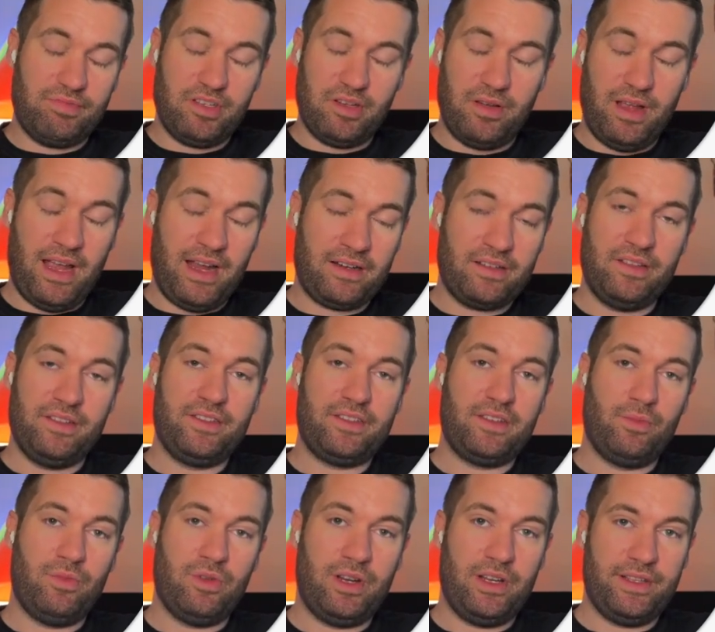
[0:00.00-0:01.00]
acting
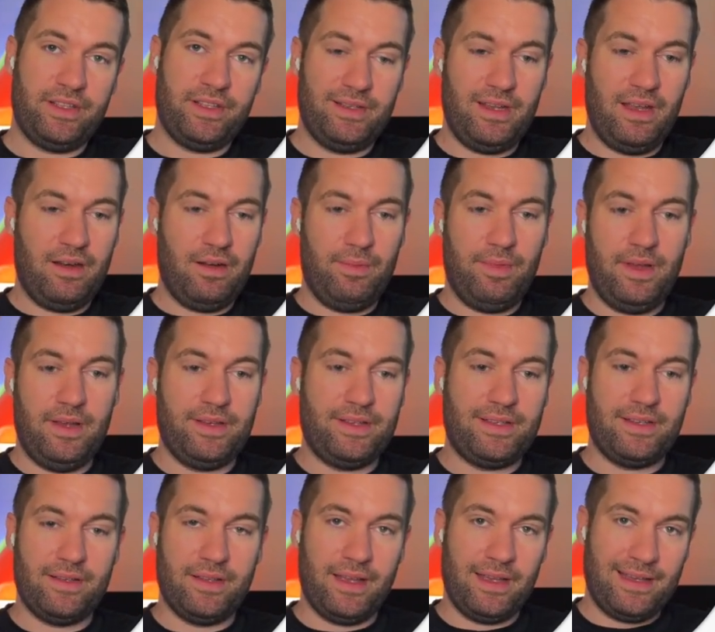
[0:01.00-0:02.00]
somewhat as a database
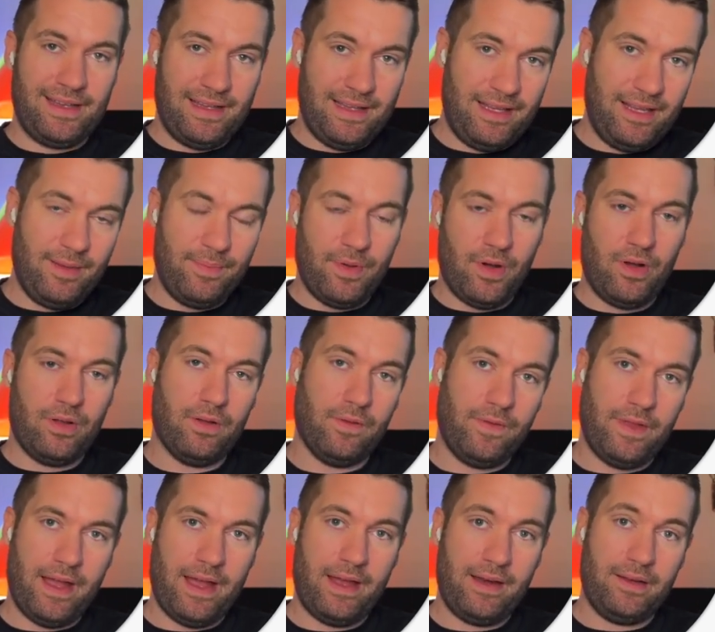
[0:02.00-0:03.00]
to like keep all of
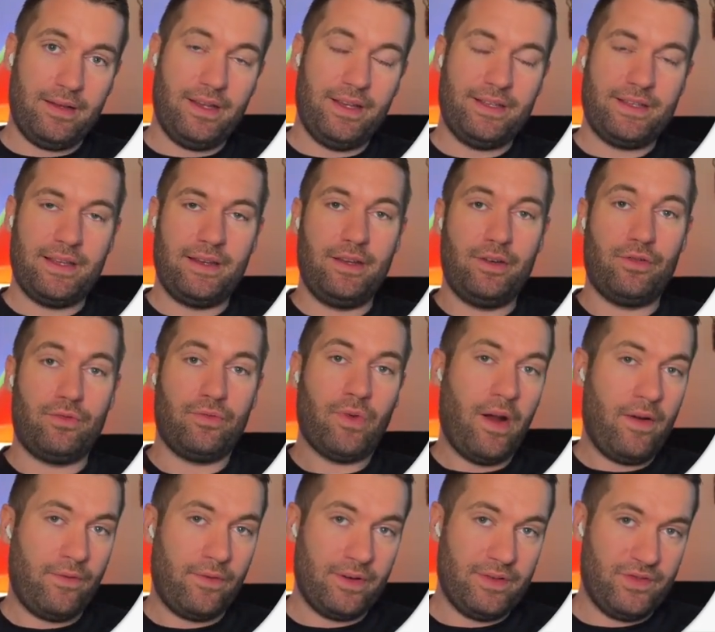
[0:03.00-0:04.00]
that in case I need to
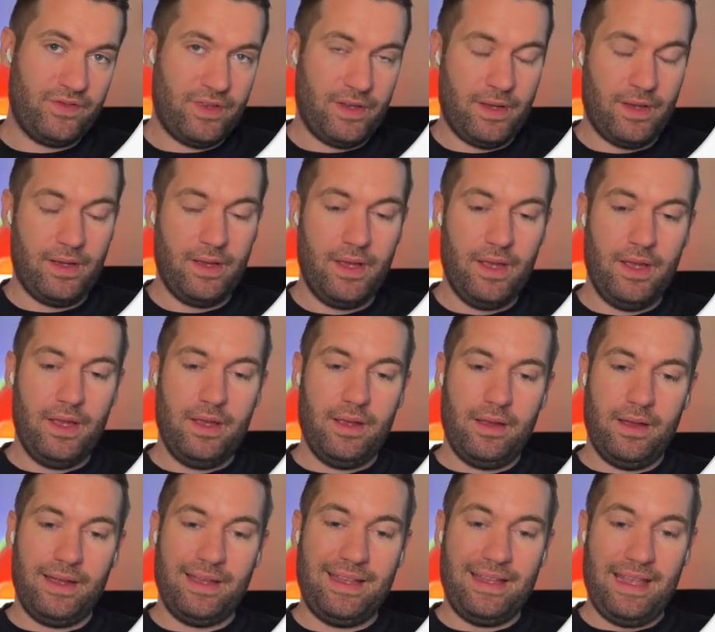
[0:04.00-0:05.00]
reference it
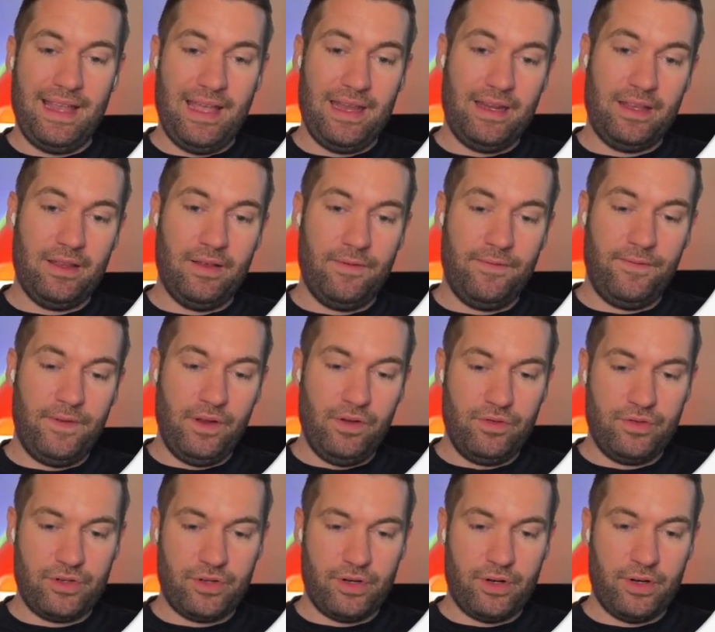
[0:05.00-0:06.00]
again in the
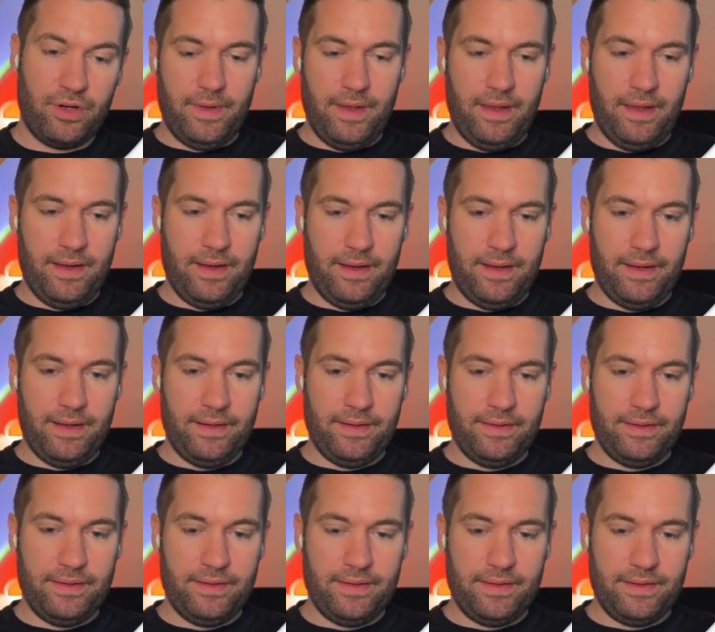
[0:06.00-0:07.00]
future.
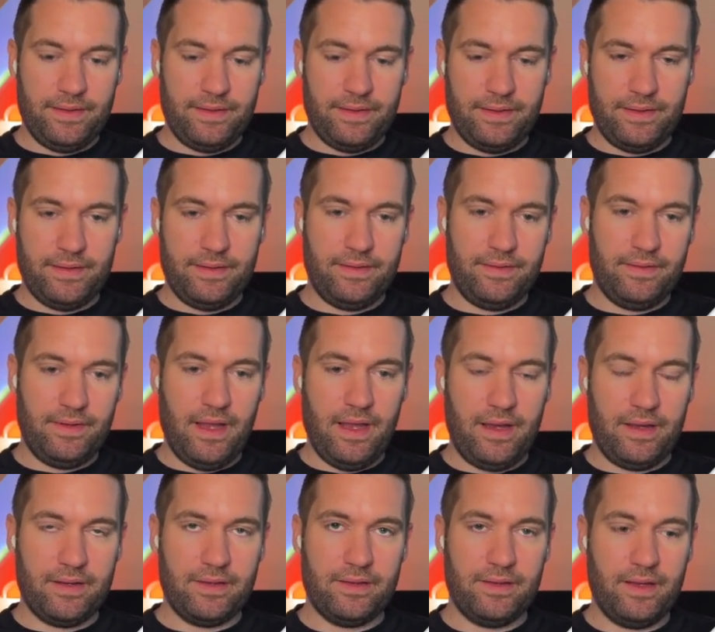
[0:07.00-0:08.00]
And yeah,
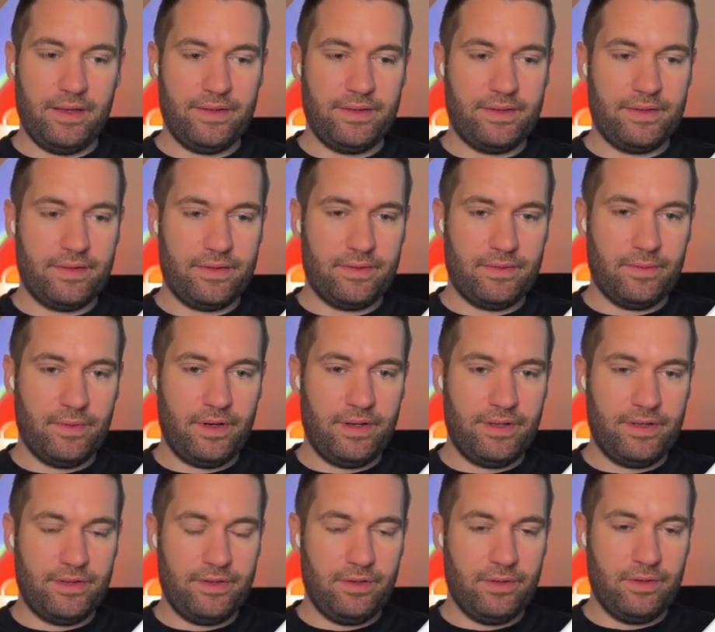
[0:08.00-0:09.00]
that's what it's
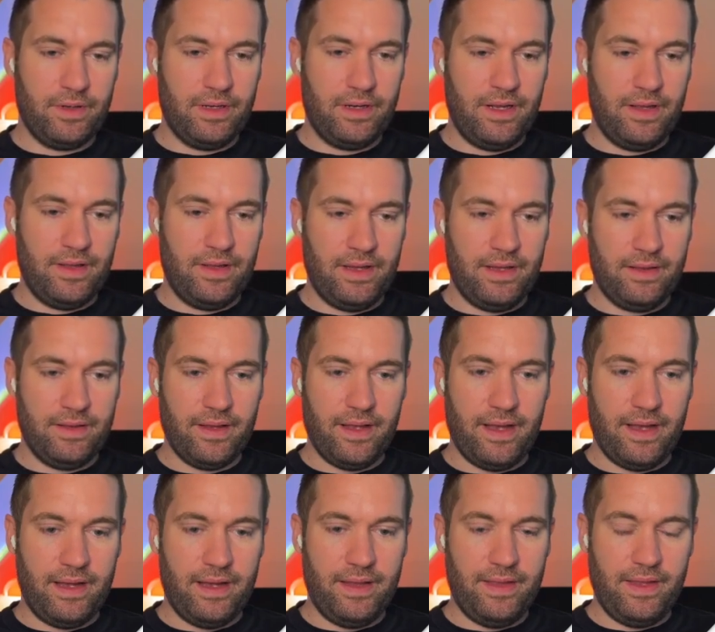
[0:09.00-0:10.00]
doing. And
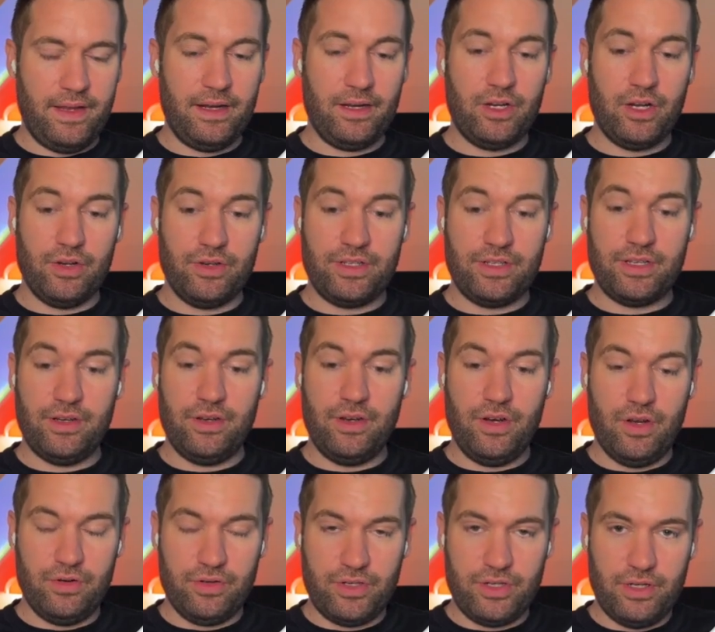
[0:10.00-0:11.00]
then it goes to
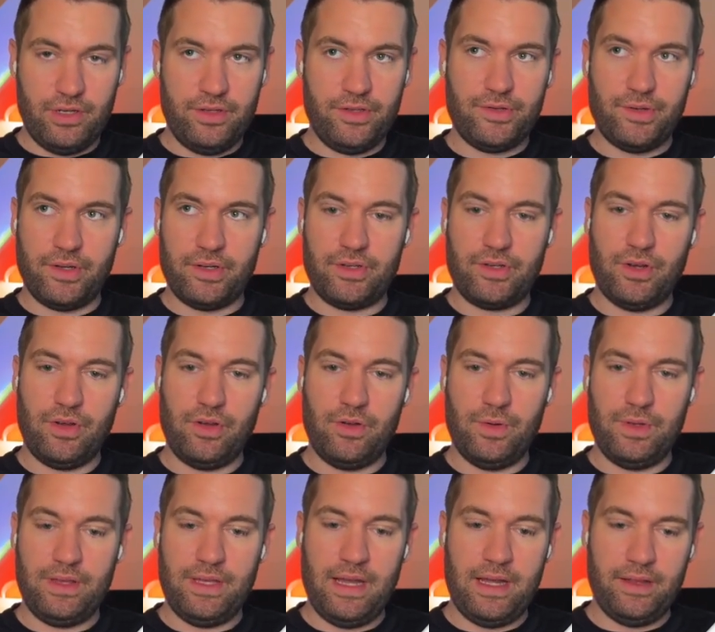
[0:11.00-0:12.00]
Notion. So I'll show you
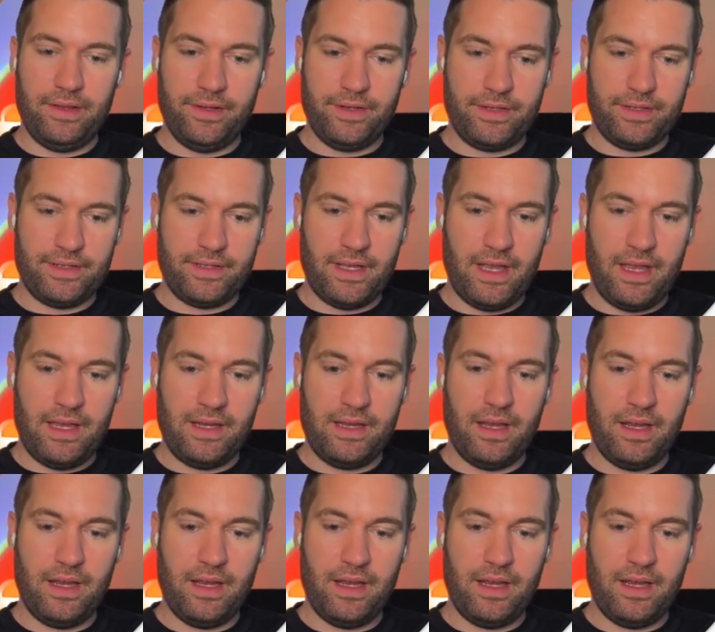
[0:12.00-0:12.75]
what that looks like,